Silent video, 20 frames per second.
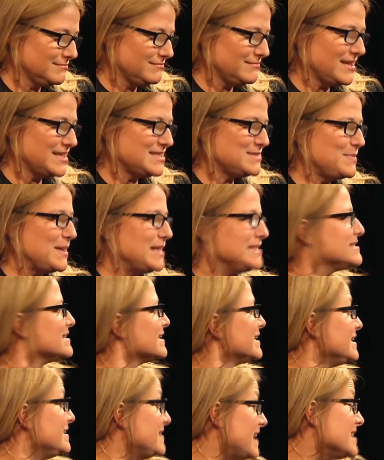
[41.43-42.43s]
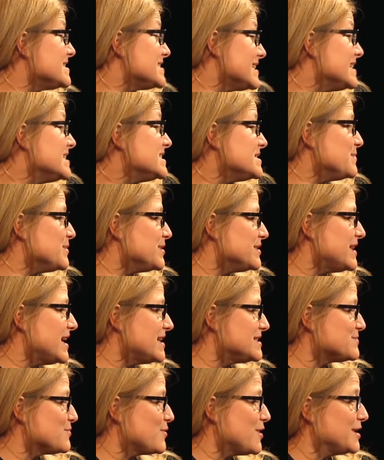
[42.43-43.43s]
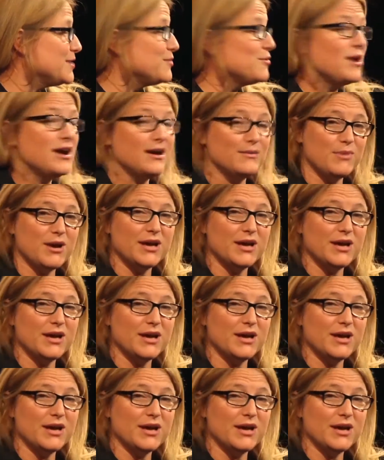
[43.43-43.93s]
that's basically, that's Elizabeth. That's where I grew up.